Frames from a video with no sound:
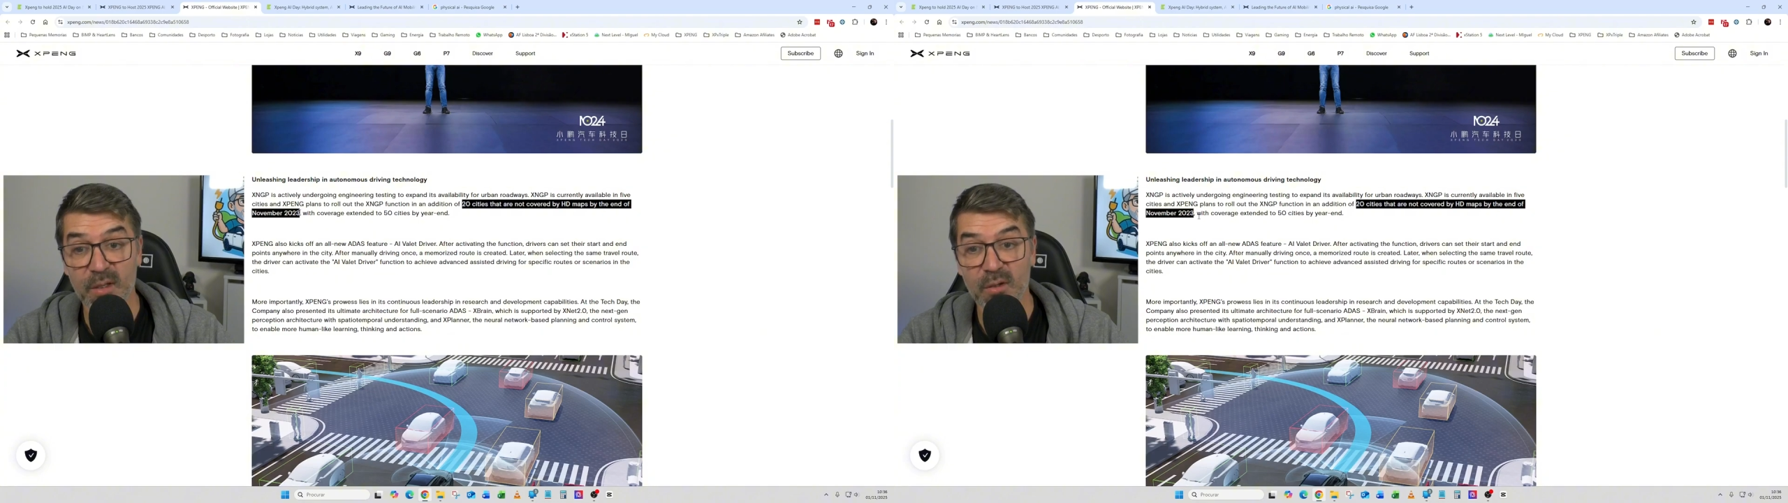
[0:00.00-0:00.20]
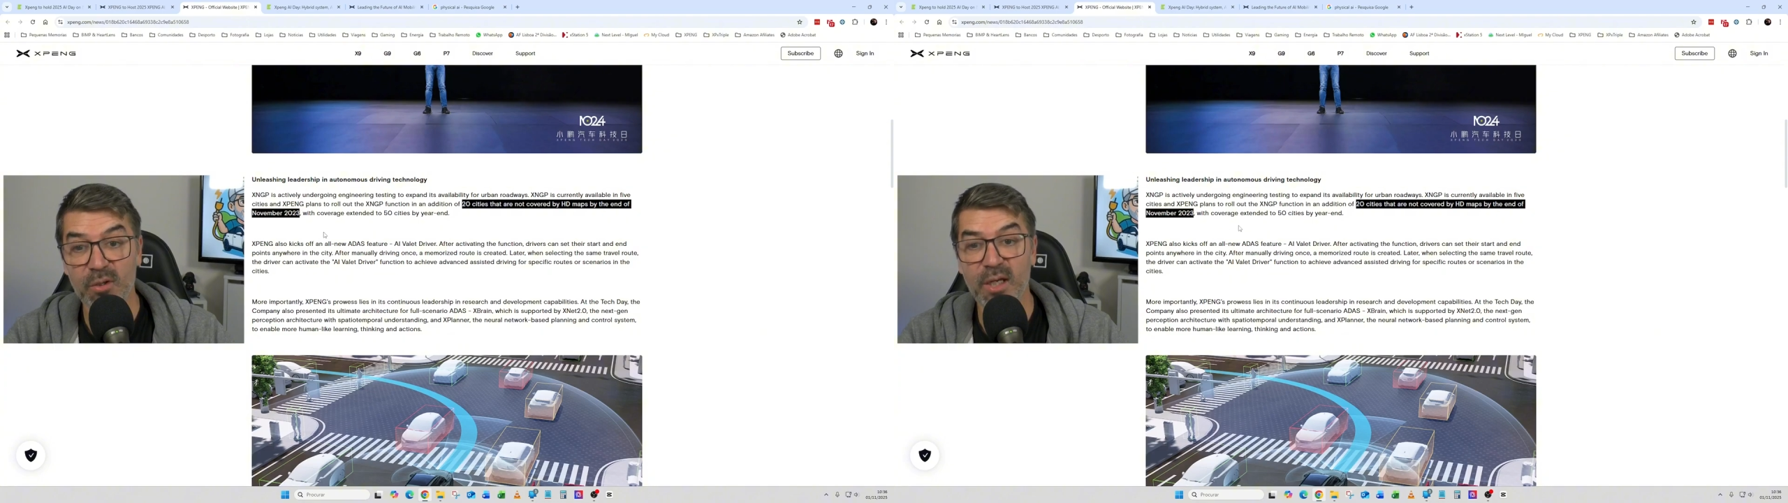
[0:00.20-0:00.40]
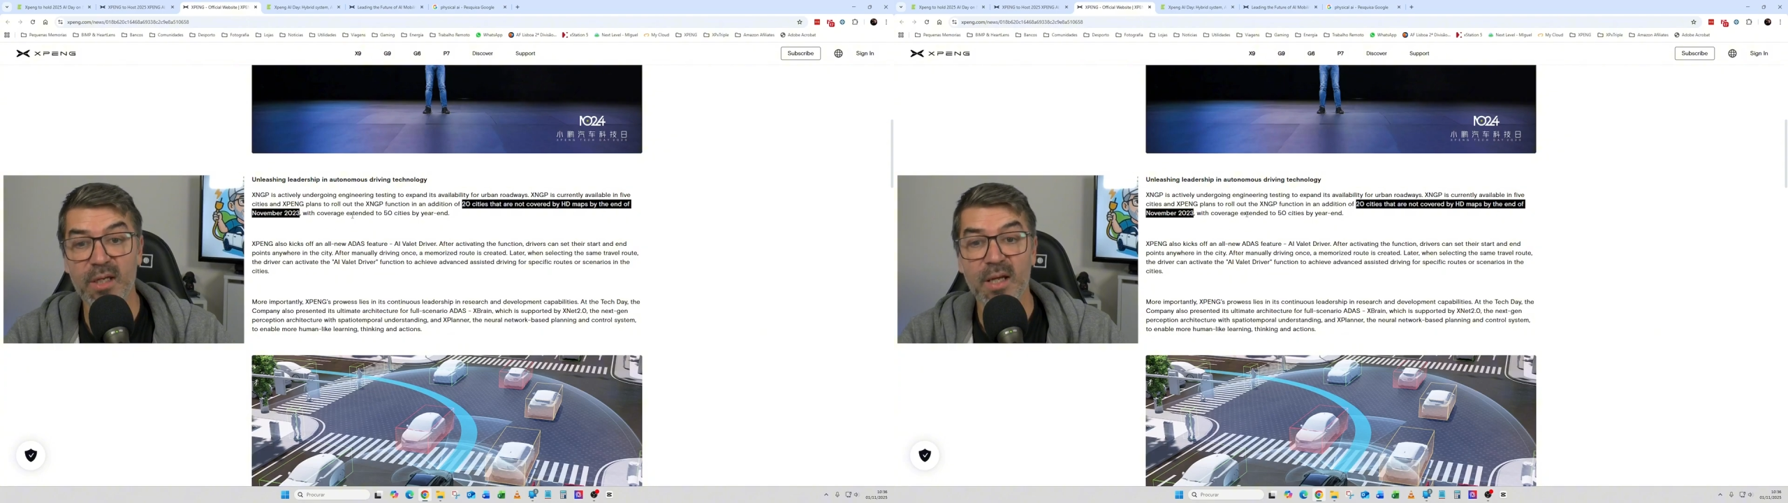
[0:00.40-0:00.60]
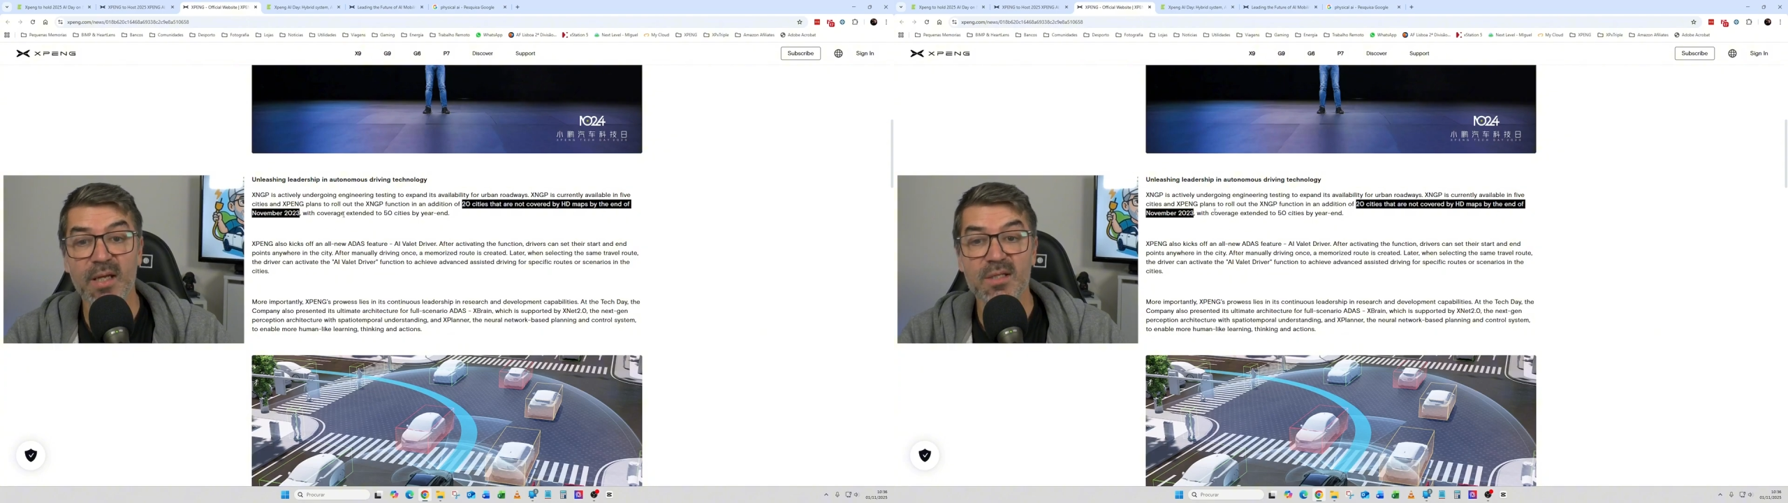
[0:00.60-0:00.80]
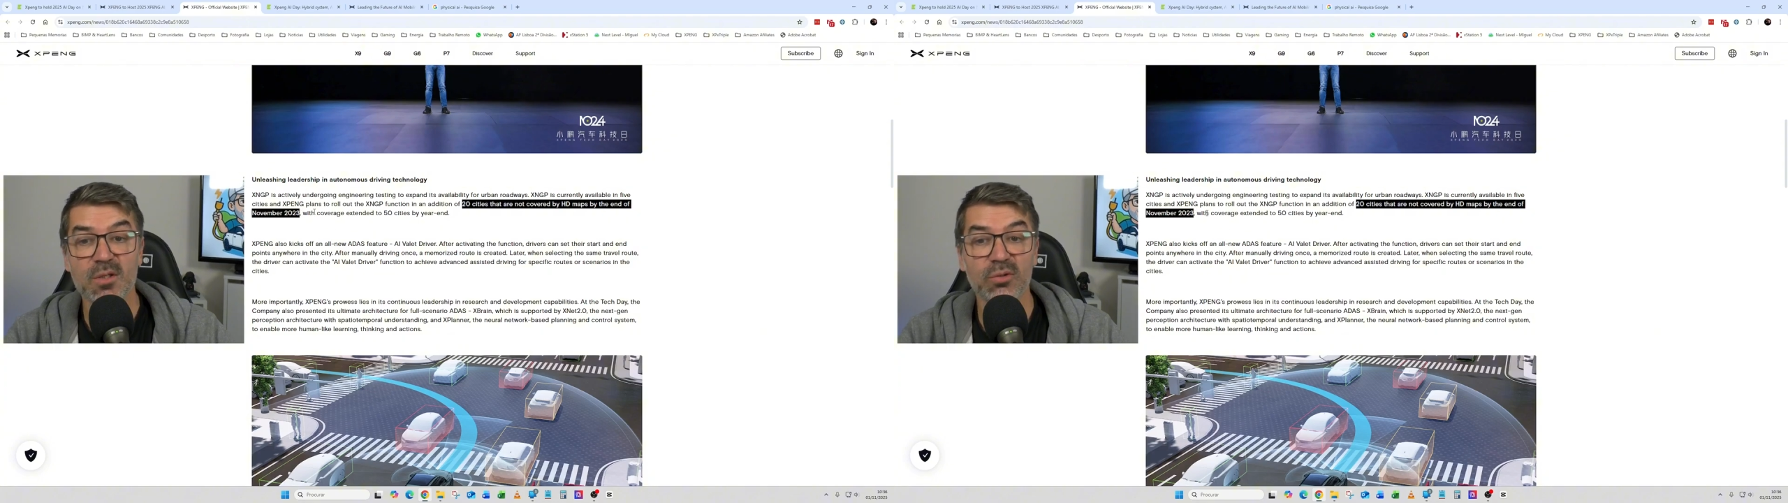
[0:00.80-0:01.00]
Okay,
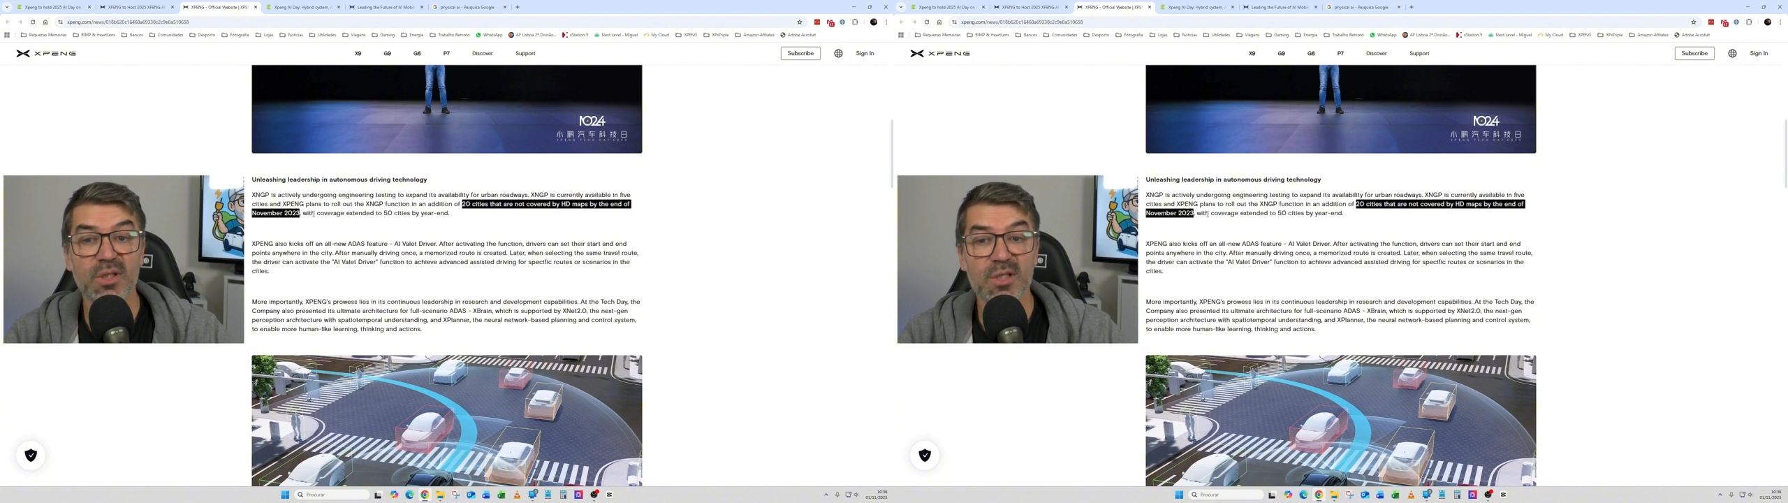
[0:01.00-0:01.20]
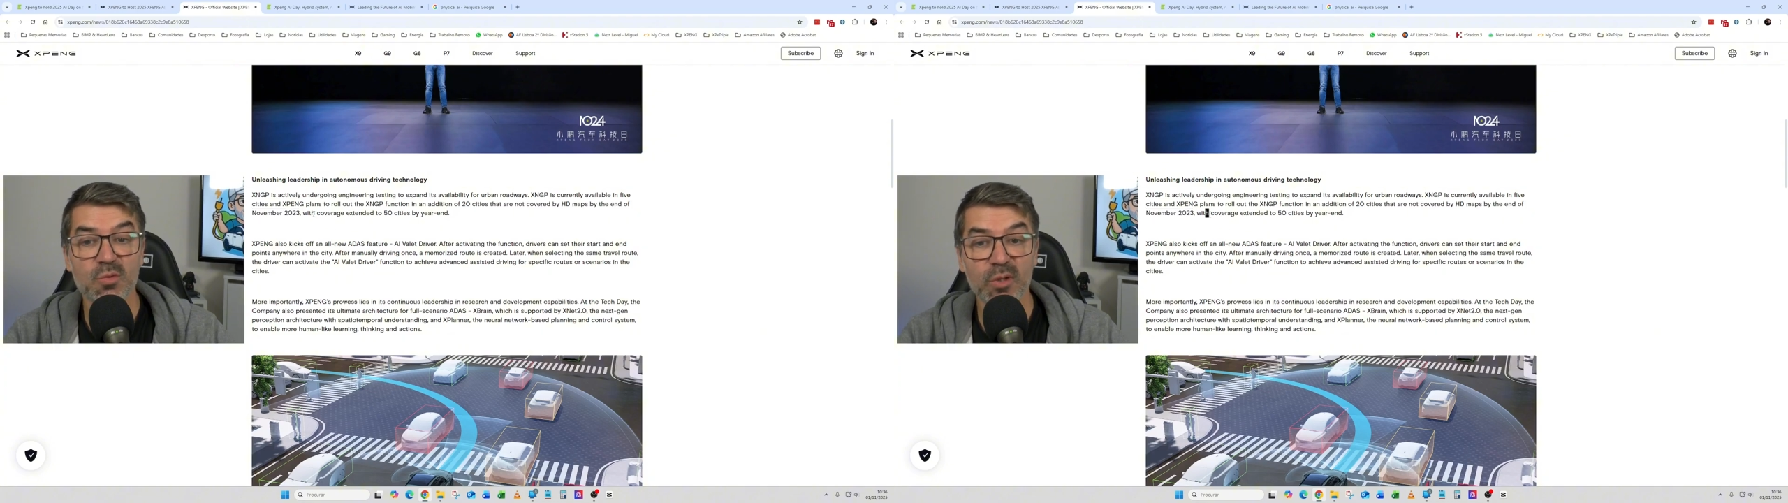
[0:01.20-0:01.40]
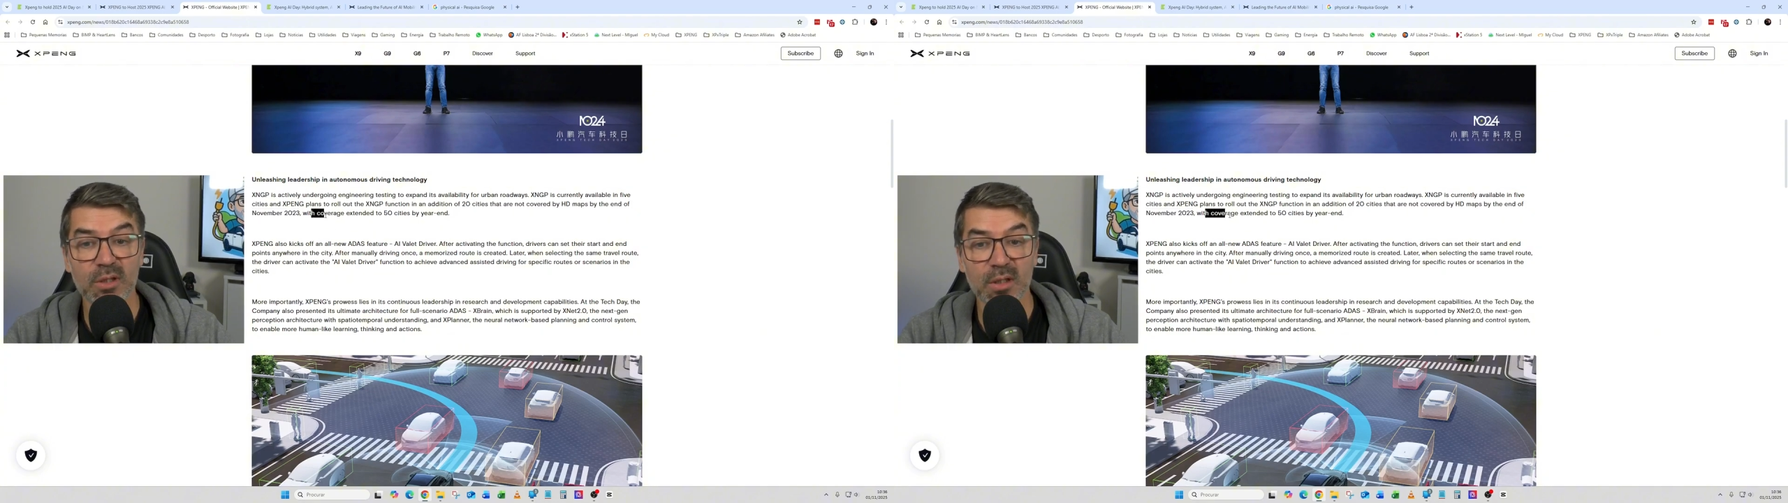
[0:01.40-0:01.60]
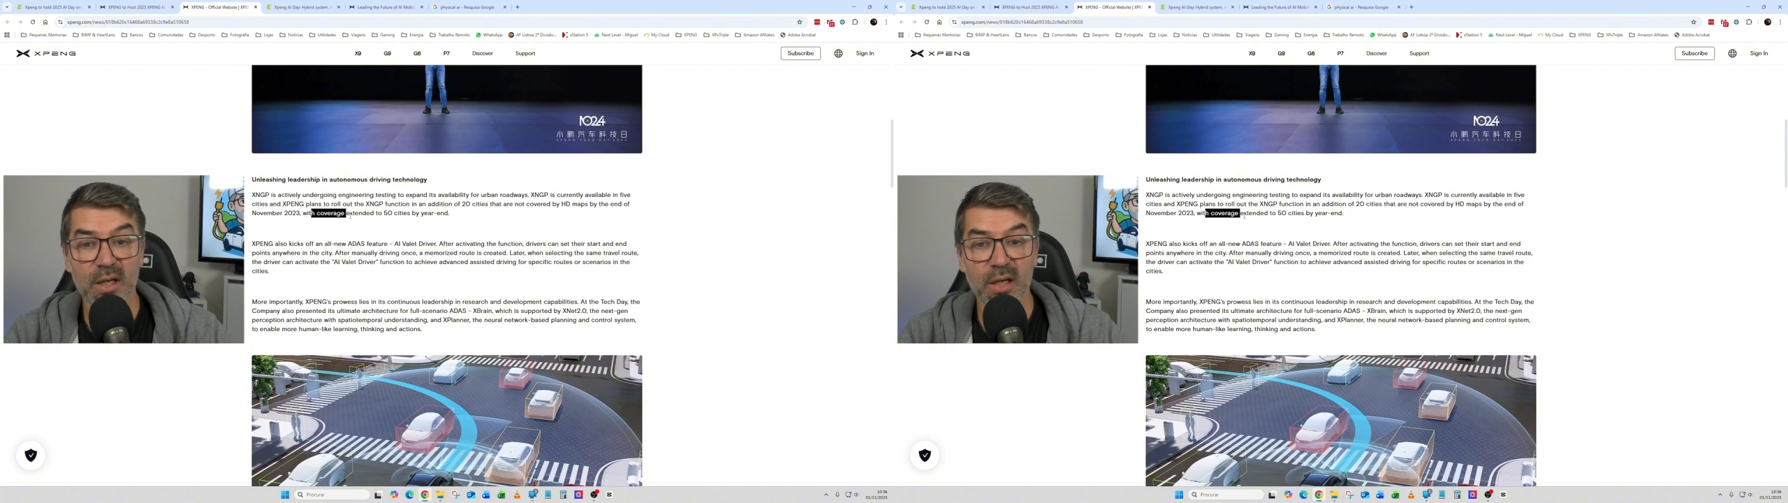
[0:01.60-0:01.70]
so this will